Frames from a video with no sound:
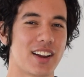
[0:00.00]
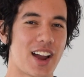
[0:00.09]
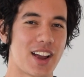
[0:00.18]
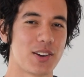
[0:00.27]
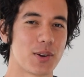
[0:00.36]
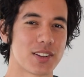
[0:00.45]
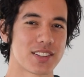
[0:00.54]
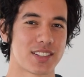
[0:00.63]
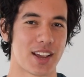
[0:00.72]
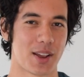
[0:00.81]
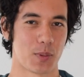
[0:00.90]
I noticed
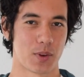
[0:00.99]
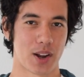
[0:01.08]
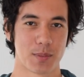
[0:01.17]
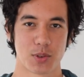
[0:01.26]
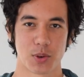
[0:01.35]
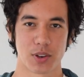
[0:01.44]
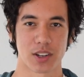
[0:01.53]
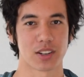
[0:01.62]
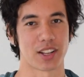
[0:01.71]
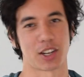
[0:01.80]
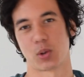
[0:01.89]
that when I'm
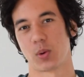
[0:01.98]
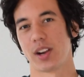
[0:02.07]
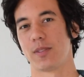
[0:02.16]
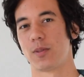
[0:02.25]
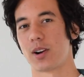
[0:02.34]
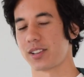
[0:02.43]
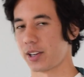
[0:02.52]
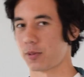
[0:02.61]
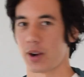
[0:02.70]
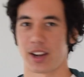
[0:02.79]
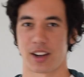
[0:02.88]
doing like creative work like
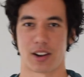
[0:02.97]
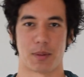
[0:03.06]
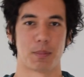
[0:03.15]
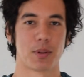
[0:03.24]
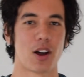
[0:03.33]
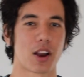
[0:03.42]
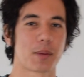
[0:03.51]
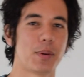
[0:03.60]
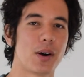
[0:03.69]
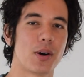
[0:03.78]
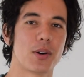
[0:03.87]
writing on a blog
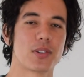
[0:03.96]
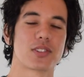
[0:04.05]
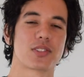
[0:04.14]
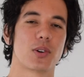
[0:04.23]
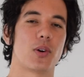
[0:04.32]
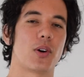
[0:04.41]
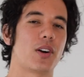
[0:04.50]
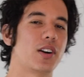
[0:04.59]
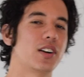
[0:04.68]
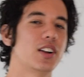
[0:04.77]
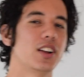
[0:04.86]
post
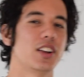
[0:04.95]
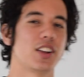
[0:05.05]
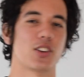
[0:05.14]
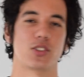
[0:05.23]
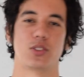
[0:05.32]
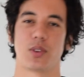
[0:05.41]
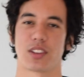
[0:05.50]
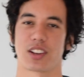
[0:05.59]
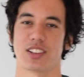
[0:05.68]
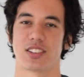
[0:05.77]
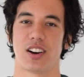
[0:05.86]
or you know doing the
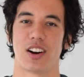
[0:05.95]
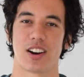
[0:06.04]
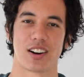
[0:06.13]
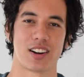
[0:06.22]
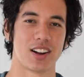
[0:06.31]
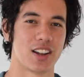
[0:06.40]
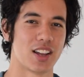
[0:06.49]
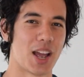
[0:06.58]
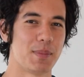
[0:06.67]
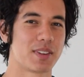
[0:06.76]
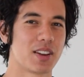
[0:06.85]
guitar,
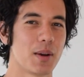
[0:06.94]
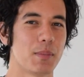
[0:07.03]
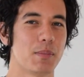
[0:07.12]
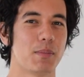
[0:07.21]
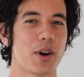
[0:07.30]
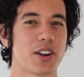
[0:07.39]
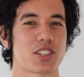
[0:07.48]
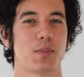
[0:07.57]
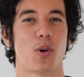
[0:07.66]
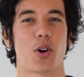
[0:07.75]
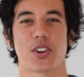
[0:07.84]
I become much
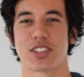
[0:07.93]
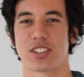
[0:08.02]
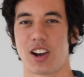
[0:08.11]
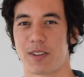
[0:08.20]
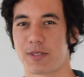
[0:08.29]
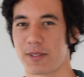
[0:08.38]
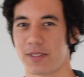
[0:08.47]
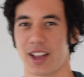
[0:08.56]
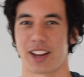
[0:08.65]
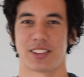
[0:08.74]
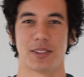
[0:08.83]
more
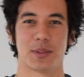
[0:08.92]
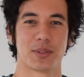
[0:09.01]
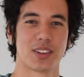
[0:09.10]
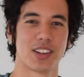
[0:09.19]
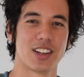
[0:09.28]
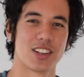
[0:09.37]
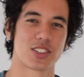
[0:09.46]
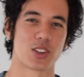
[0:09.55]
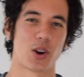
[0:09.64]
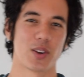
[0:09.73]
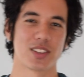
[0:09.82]
self-reflective.
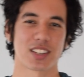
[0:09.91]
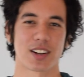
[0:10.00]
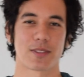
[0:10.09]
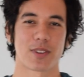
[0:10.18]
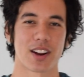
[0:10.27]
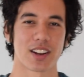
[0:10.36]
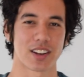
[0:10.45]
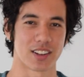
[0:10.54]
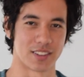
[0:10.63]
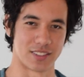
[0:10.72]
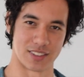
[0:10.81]
So instead of writing
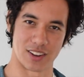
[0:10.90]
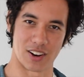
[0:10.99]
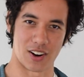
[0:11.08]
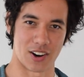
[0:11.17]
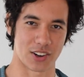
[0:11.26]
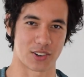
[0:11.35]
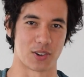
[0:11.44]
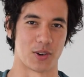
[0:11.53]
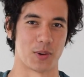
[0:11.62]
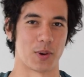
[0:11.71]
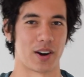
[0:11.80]
a
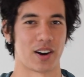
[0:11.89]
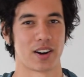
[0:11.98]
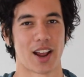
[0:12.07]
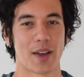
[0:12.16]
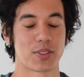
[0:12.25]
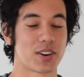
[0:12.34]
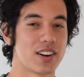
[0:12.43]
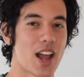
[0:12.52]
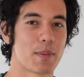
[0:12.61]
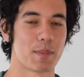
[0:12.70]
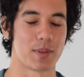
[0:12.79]
article where after a
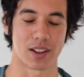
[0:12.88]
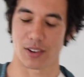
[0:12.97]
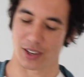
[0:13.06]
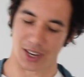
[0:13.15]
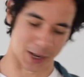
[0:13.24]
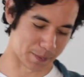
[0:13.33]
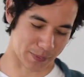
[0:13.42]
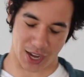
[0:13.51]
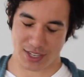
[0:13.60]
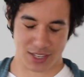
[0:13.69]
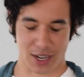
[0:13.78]
nap it'd be like, okay,
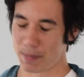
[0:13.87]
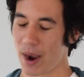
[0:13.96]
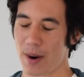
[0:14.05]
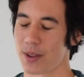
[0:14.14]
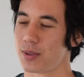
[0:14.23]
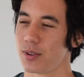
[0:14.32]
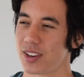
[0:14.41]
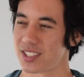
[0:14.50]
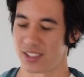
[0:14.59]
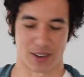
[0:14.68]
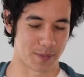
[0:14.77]
I just got to power through
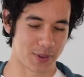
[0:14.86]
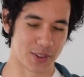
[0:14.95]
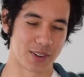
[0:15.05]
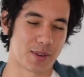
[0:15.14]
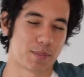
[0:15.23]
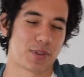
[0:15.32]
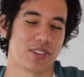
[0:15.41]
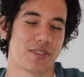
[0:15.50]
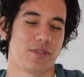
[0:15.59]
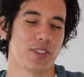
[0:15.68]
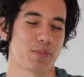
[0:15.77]
this. You know, I'm feeling I'm pre-
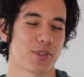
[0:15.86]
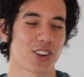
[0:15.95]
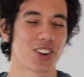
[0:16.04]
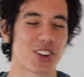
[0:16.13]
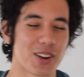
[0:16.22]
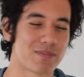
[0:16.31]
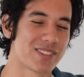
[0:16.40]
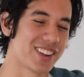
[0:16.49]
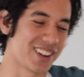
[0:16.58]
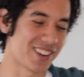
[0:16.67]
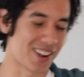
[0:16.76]
feeling pretty good,
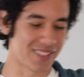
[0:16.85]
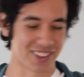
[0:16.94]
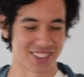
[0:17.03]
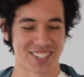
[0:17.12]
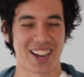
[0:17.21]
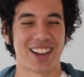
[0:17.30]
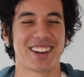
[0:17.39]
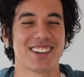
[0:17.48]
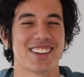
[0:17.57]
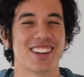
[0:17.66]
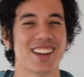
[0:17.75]
but you know, I'm a little tired.